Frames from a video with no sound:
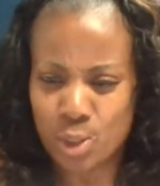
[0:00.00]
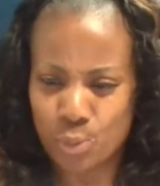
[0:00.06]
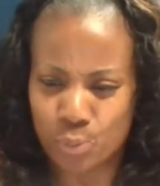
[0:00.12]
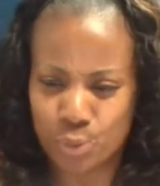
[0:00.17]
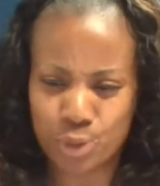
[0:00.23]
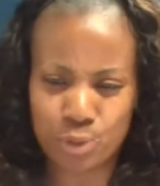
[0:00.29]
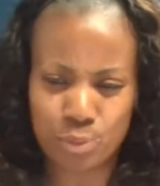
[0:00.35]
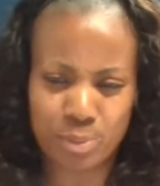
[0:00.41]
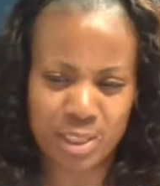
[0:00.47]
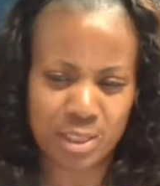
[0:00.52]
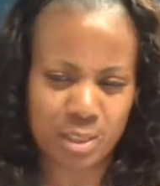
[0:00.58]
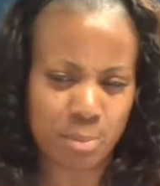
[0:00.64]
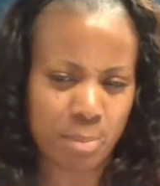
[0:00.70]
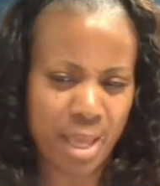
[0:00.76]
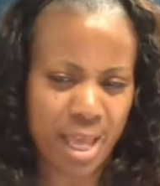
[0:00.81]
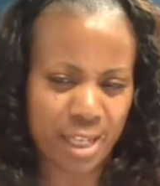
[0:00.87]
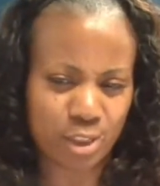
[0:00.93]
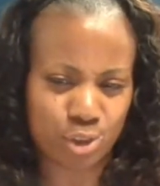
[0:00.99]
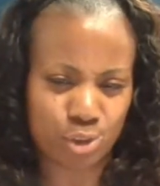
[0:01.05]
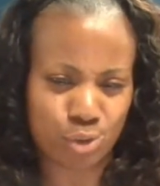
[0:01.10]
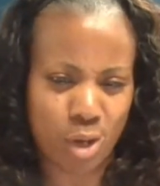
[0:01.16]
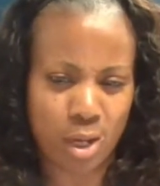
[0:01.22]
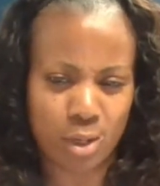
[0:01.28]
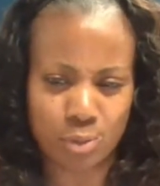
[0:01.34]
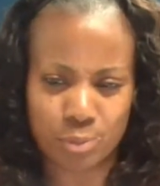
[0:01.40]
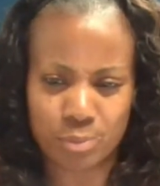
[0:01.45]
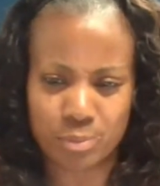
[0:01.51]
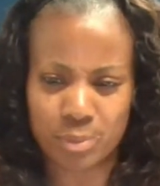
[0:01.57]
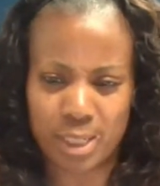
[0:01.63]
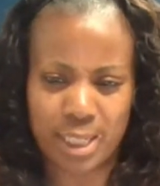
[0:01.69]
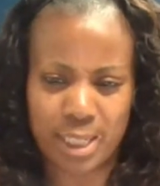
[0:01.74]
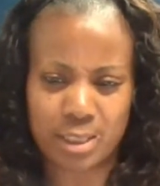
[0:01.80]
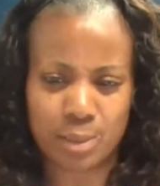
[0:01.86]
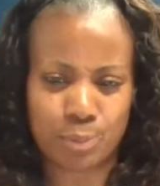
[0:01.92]
What do you mean the max drop?
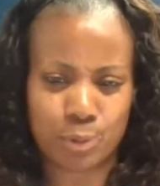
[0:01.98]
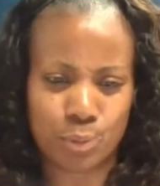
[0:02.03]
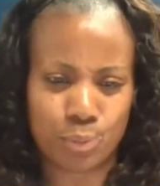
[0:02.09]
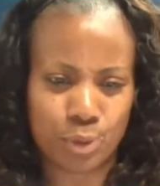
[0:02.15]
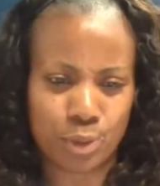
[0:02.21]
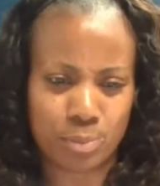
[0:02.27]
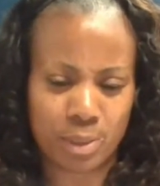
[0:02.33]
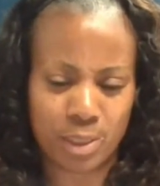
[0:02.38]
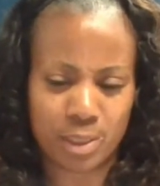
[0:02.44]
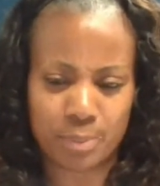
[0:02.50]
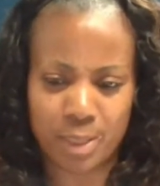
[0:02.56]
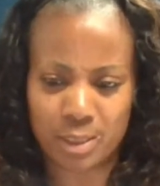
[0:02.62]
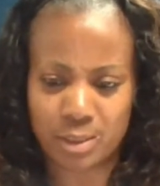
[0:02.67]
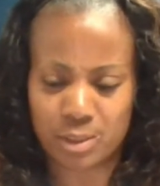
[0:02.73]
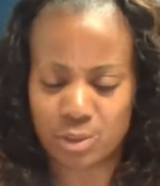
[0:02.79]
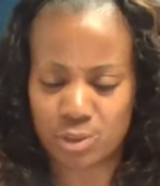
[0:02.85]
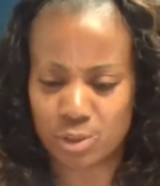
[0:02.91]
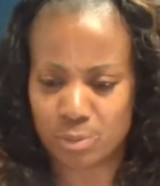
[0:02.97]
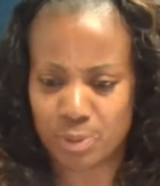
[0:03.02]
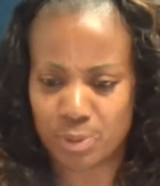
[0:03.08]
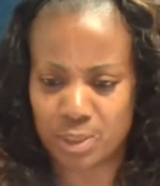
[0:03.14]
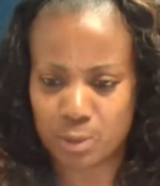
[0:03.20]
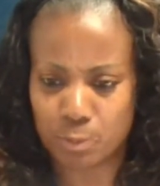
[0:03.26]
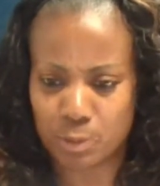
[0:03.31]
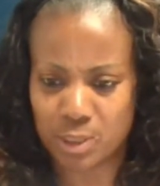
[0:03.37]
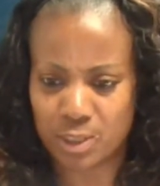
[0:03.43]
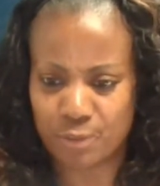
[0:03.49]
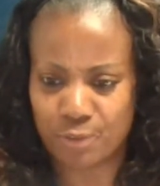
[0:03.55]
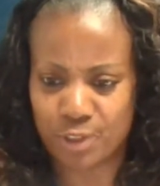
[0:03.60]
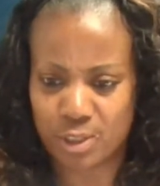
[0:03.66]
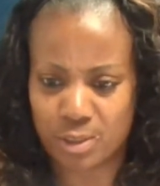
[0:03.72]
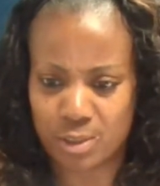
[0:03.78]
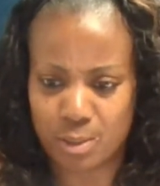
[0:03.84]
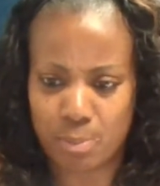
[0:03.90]
AW, what do you mean? I need you to be
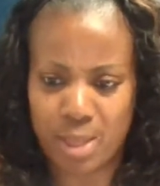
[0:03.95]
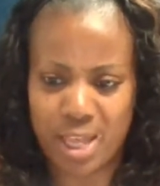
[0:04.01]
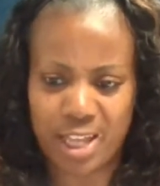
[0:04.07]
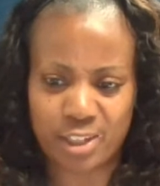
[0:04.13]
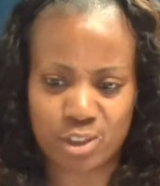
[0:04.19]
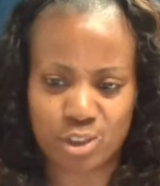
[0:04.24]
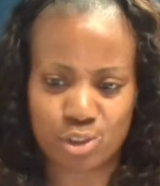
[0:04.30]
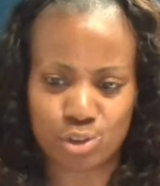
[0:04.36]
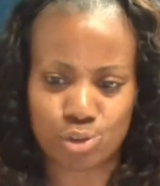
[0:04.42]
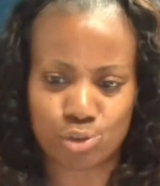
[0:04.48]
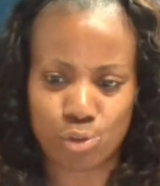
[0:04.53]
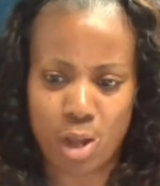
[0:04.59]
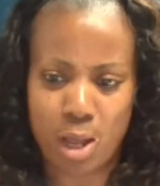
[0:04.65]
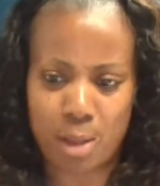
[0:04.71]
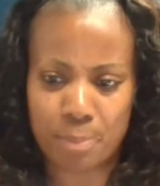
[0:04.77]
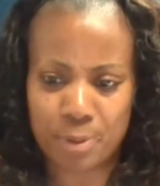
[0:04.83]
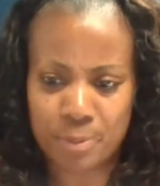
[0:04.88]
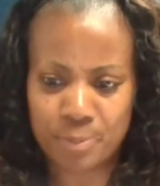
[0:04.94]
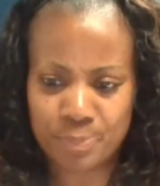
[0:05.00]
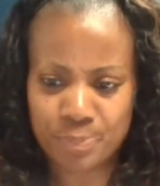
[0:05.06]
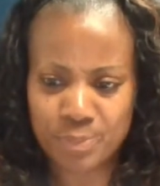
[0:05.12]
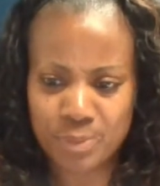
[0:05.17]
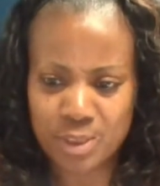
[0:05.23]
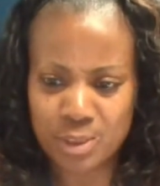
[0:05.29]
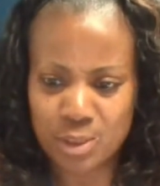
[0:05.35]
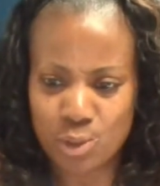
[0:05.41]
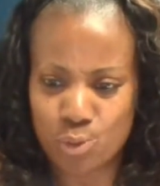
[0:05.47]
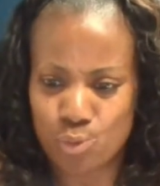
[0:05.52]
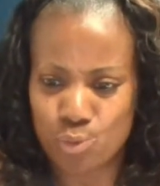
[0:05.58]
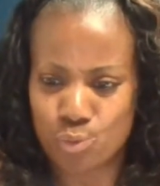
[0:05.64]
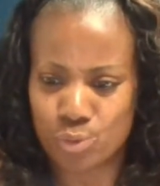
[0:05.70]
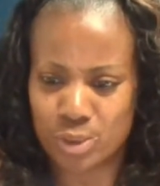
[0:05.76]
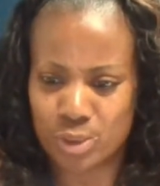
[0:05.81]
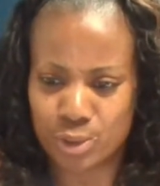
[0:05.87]
specific. The max drop
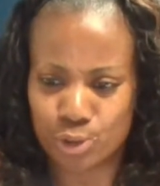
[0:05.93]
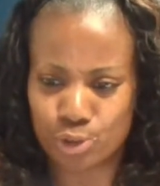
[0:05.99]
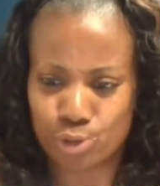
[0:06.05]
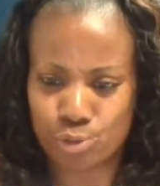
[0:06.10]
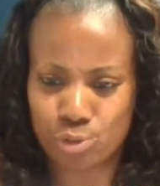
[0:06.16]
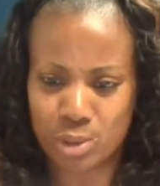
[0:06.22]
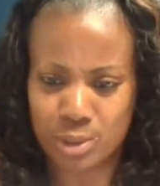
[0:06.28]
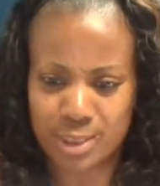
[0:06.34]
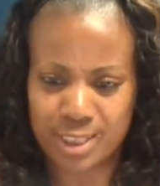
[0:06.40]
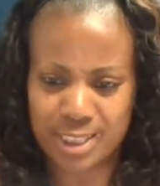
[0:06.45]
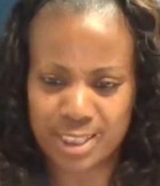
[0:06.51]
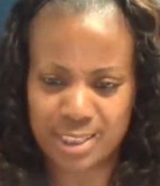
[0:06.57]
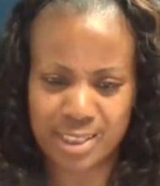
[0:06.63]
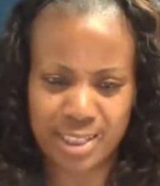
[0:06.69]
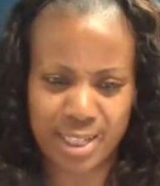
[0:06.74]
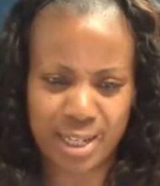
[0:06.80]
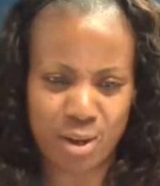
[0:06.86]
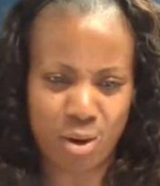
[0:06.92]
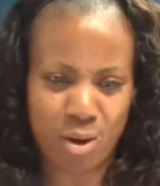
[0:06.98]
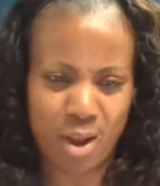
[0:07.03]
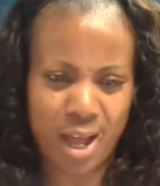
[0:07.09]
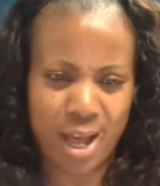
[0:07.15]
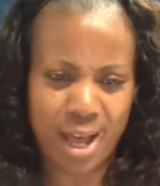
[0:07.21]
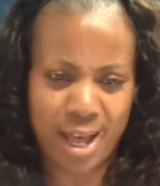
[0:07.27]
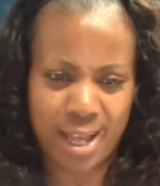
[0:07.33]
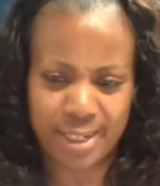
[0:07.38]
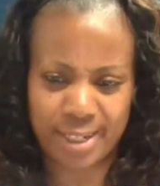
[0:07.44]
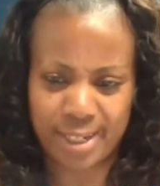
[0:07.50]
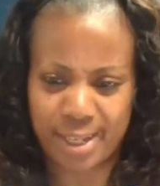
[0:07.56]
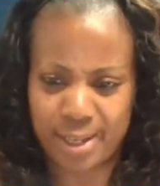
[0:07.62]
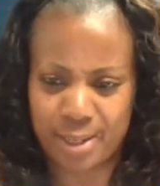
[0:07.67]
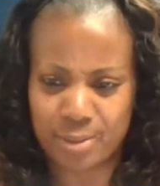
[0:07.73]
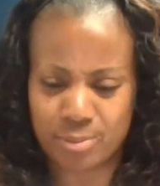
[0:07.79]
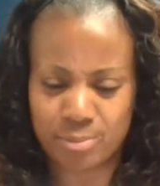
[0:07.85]
on the truck since they are high
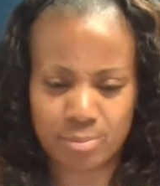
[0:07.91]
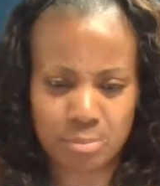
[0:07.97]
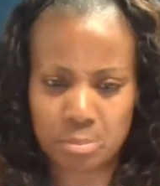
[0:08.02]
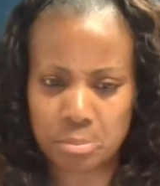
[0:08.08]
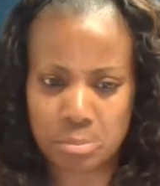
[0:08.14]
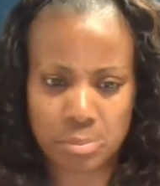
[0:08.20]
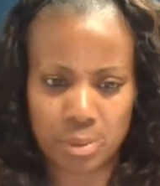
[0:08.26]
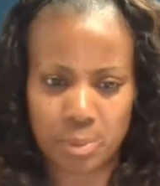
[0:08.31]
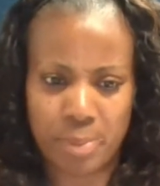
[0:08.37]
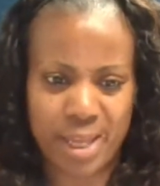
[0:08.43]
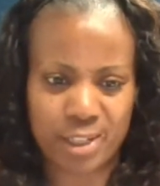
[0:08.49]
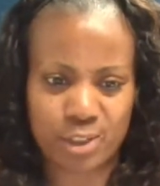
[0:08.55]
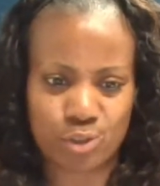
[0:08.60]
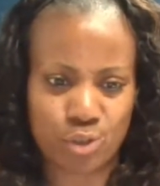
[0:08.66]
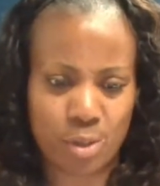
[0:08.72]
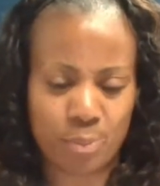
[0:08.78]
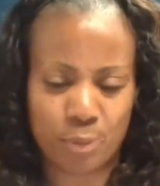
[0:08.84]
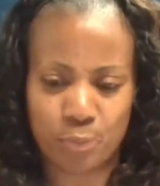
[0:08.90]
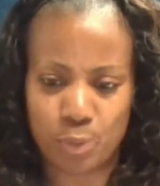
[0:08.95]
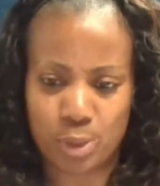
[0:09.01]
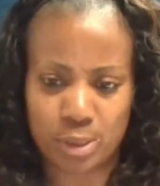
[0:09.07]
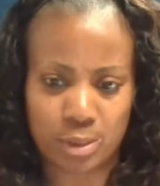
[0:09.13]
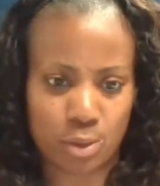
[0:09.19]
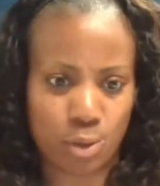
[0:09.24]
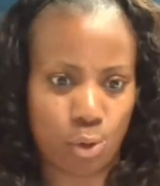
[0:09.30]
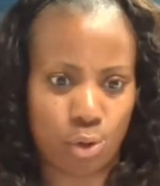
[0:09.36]
now. The max drop of what? The